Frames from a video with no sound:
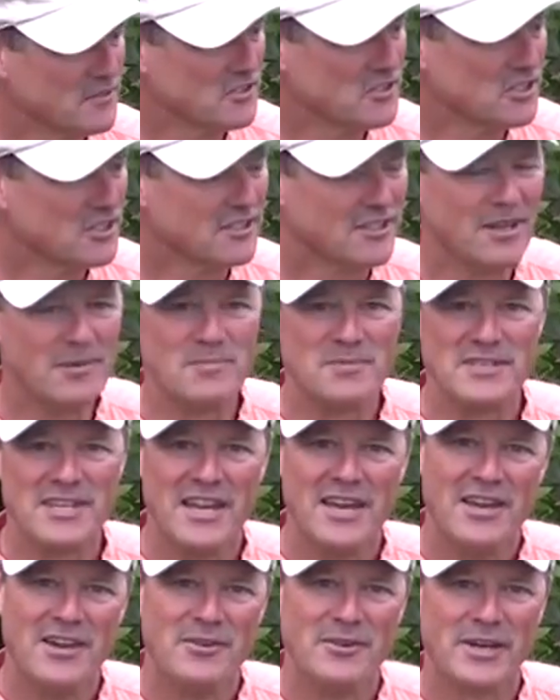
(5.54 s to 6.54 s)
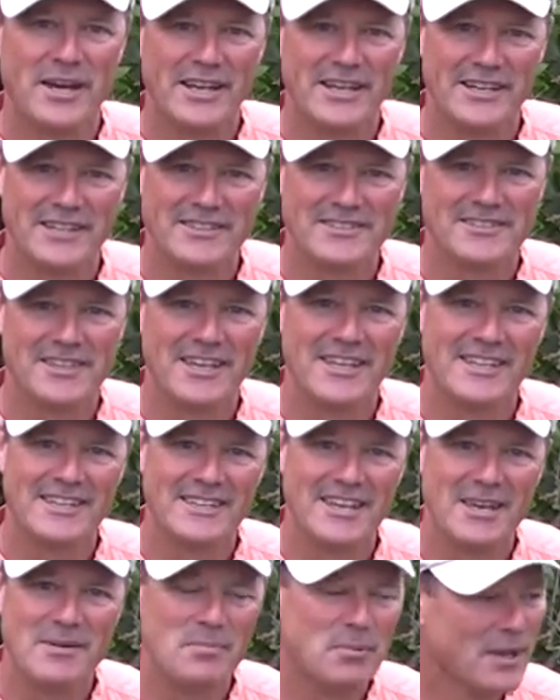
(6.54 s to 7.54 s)
Fishing Tips. We got an exciting
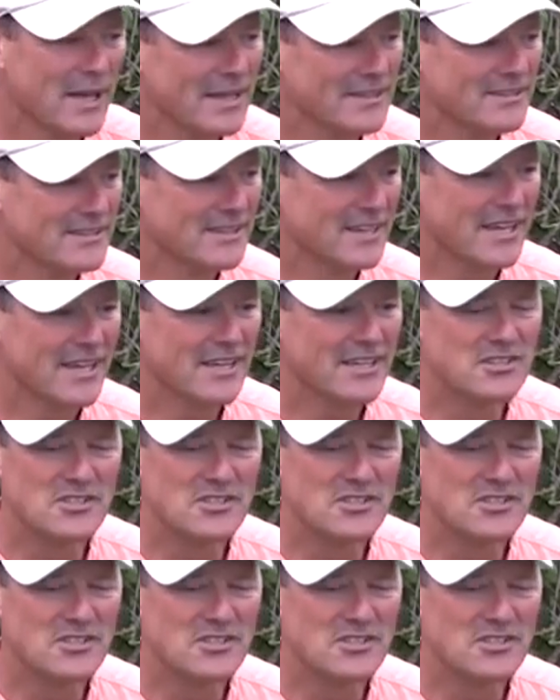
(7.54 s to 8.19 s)
day planned today.